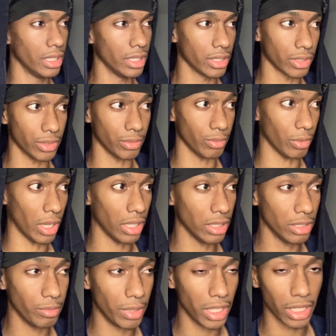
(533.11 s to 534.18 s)
Because when I
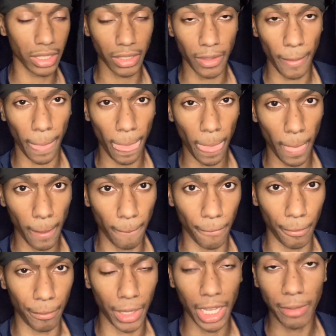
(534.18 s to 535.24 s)
look back on
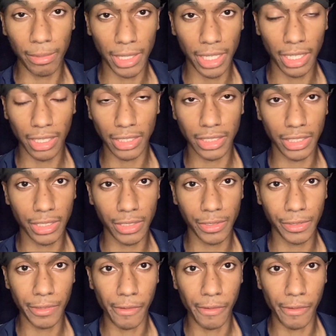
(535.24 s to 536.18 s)
my past self,